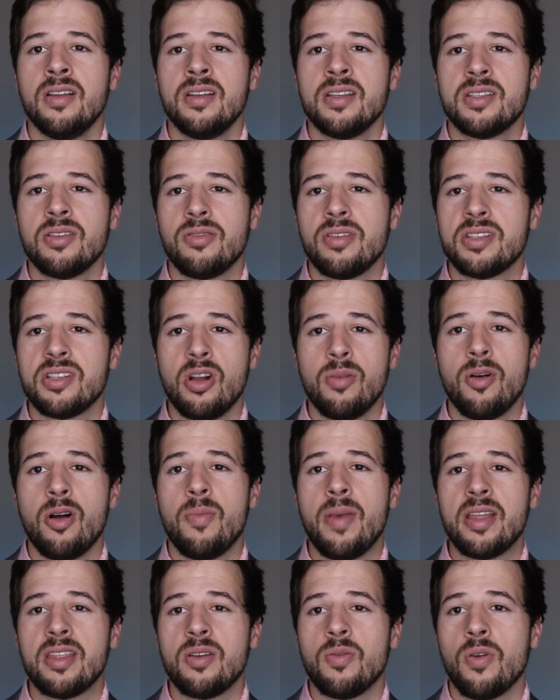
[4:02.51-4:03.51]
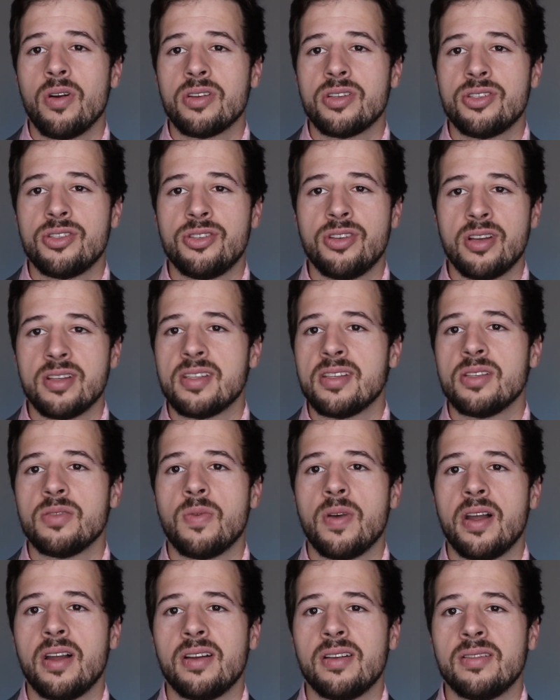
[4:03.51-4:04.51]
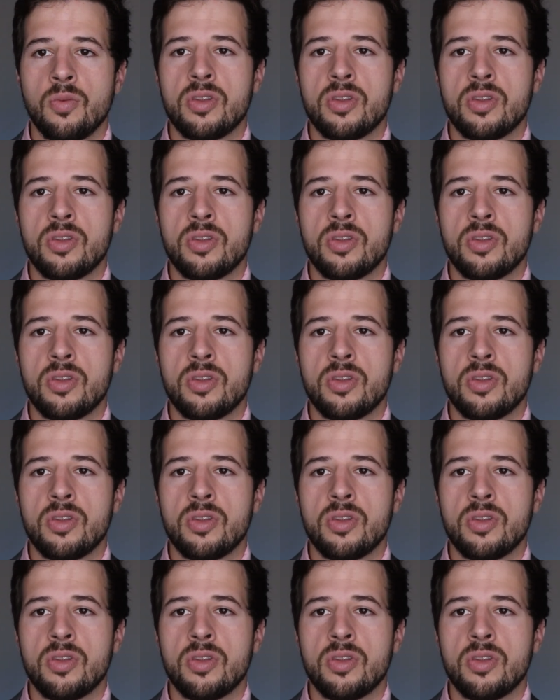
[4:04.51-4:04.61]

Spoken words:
So the Snowball method works just as well.